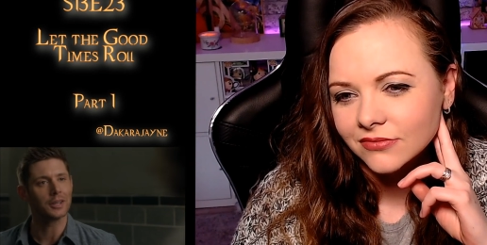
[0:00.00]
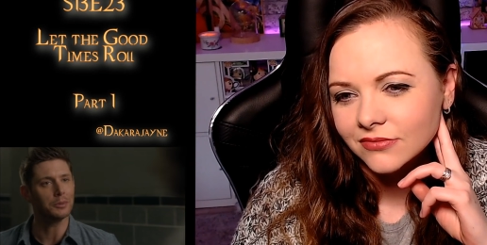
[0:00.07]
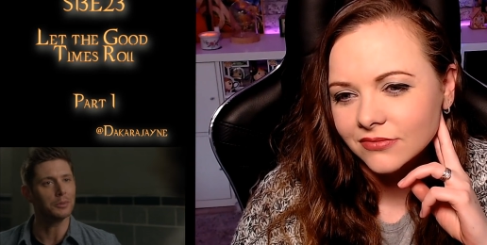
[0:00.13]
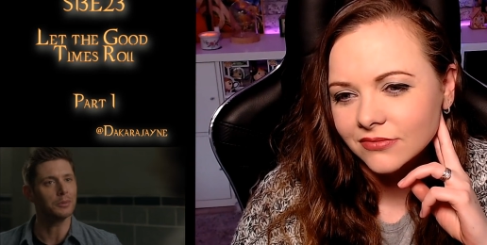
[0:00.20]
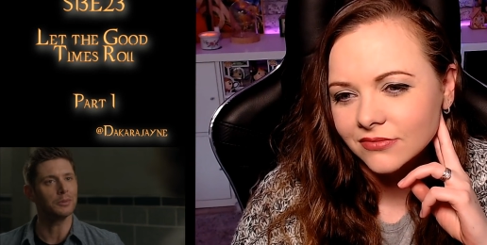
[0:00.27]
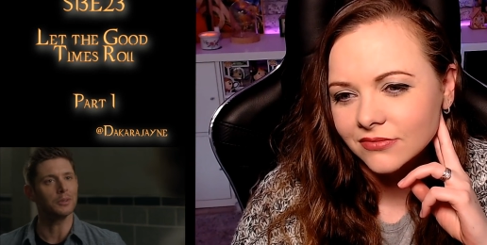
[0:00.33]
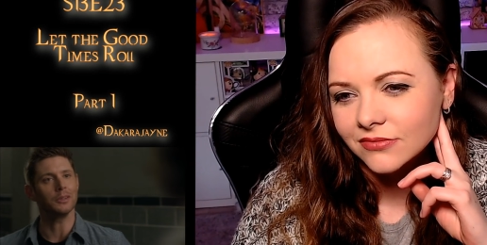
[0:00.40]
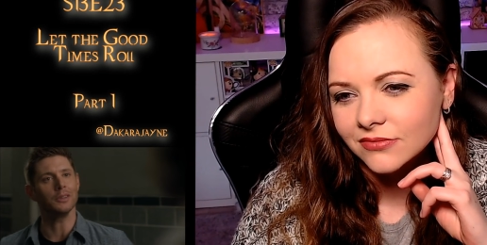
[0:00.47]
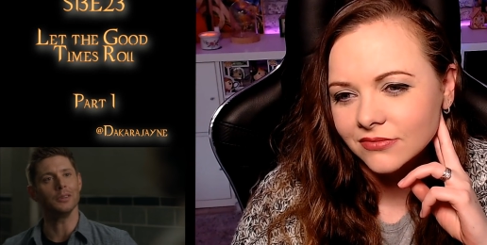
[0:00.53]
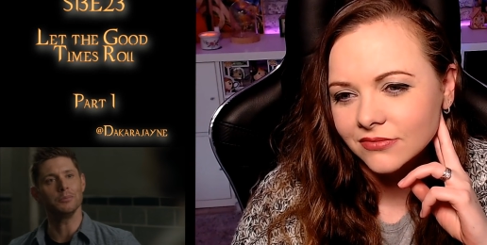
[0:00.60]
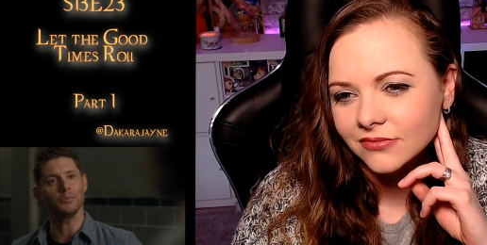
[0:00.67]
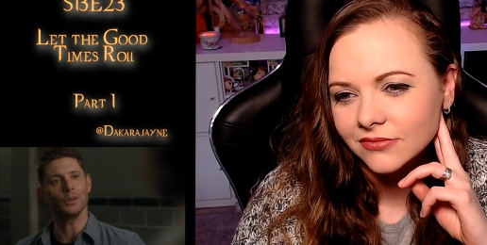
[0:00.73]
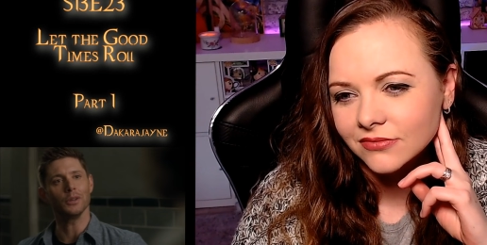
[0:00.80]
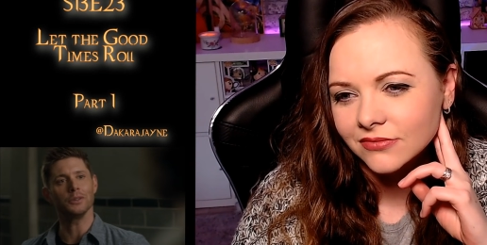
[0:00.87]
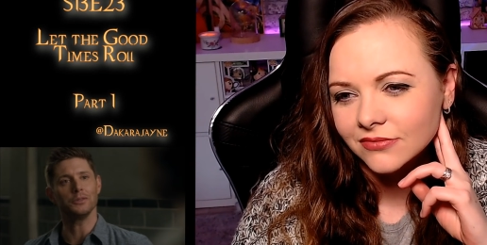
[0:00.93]
Speaker 1: Couple of them little
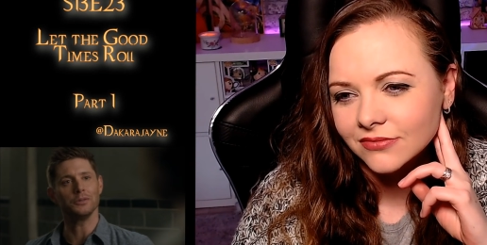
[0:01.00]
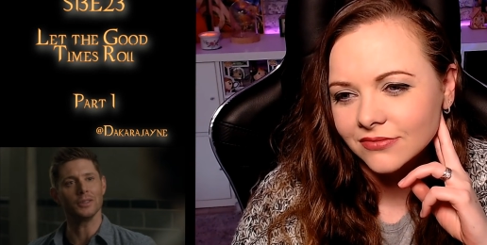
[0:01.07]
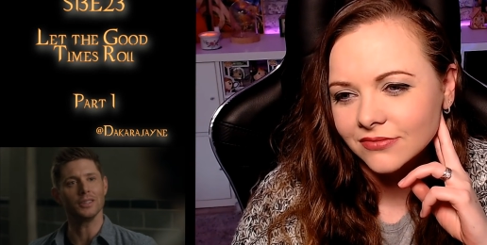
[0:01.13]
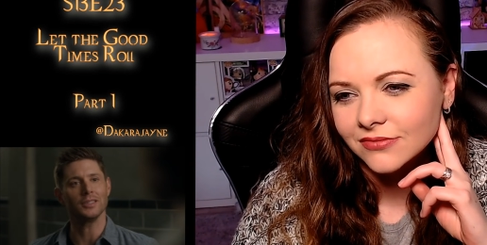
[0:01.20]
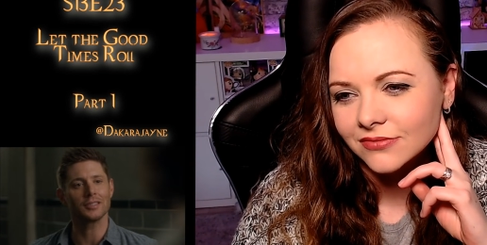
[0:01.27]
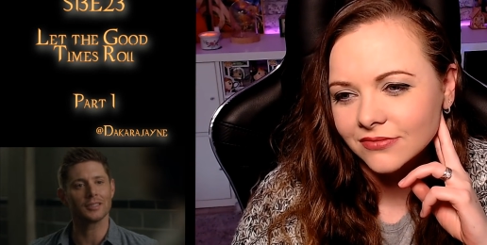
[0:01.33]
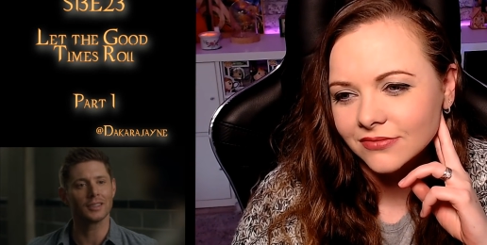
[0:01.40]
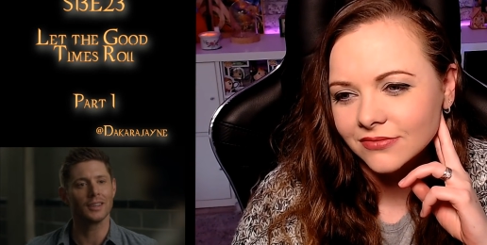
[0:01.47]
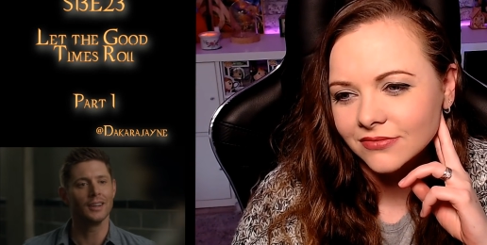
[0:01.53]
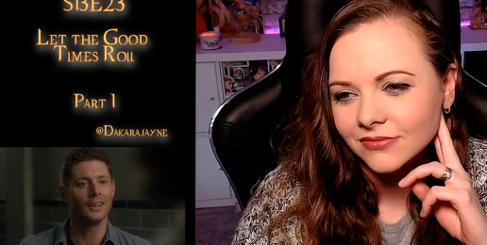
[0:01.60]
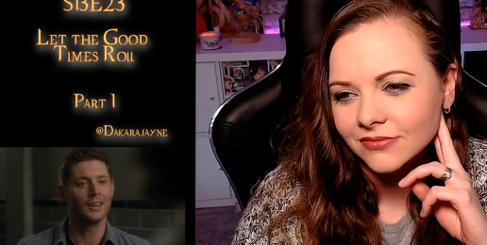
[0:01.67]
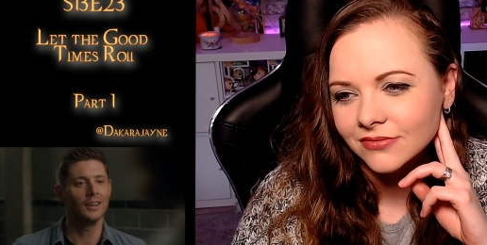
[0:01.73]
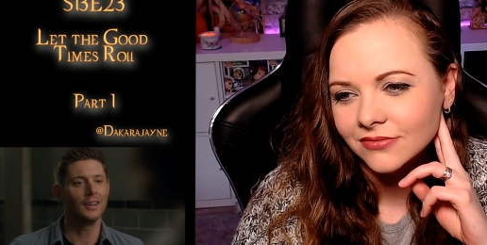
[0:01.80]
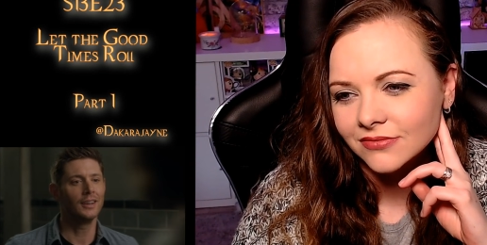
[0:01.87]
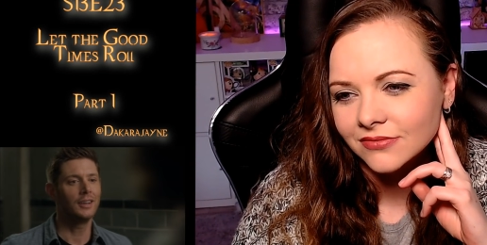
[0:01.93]
umbrella drinks,
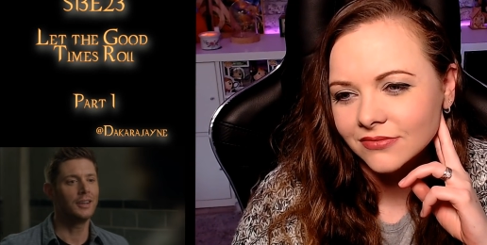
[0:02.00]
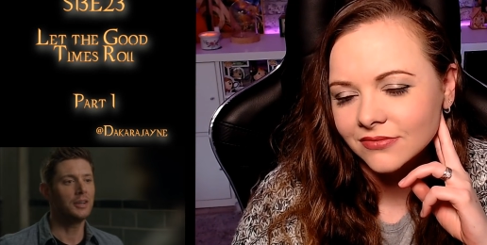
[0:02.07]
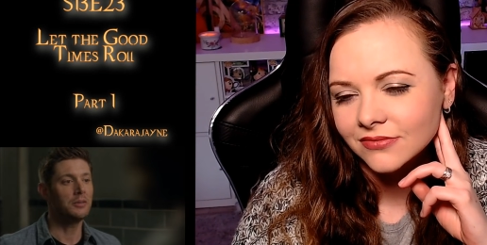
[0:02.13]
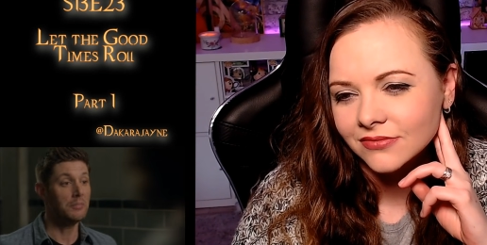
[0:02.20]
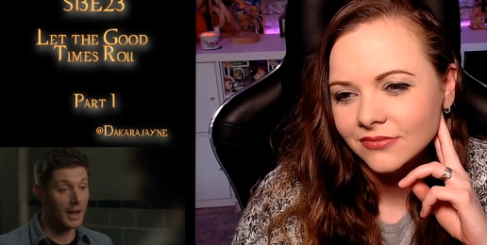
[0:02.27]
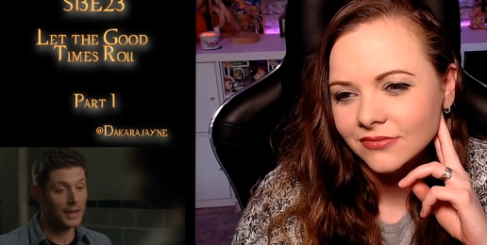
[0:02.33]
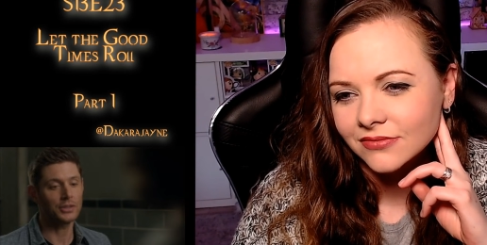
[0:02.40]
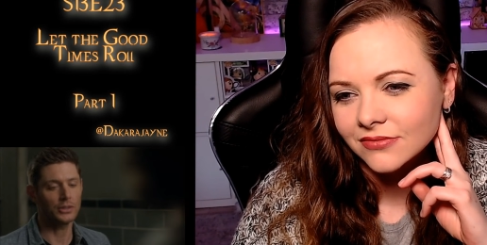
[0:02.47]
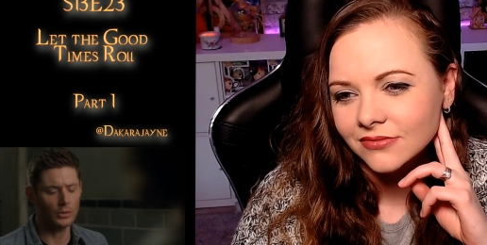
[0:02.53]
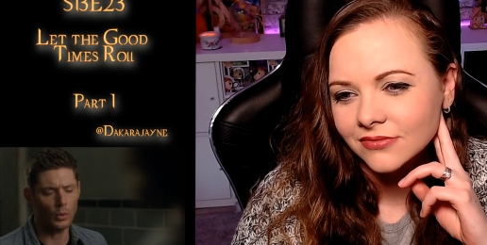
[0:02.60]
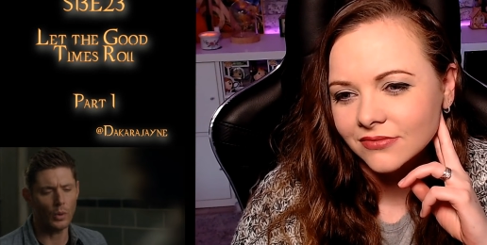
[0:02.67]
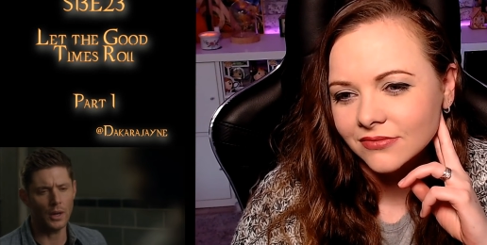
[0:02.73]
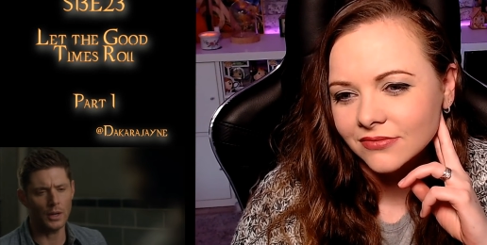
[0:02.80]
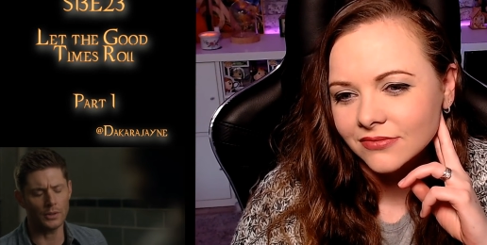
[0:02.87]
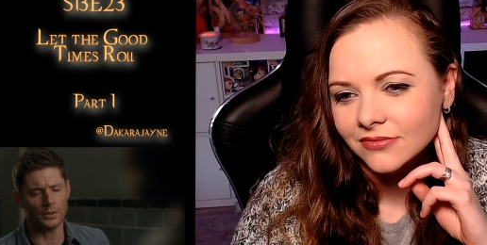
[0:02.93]
matching
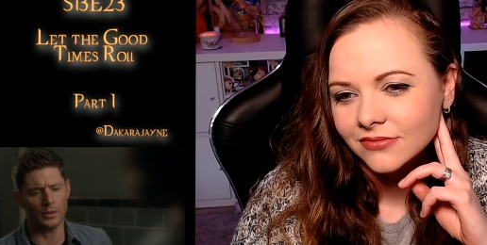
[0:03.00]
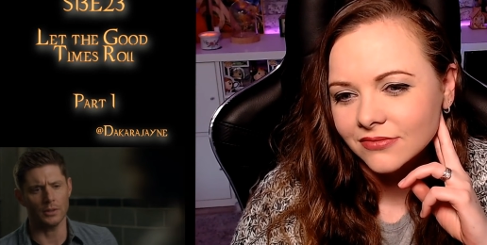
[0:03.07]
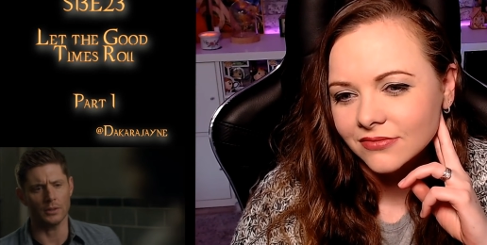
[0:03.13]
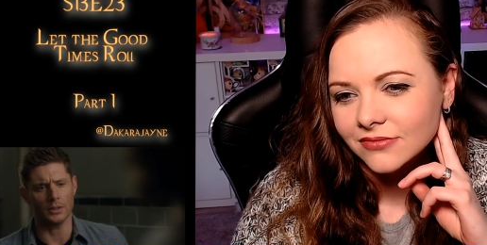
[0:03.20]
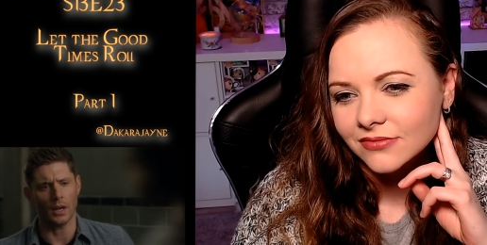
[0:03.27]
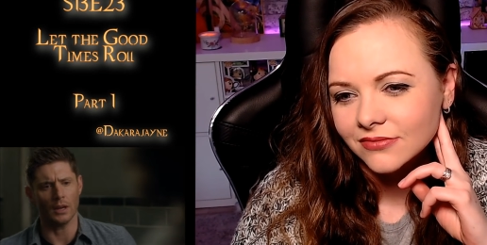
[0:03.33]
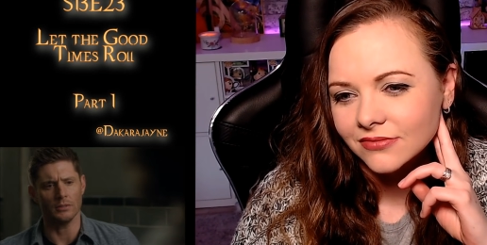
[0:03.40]
Hawaiian shirts,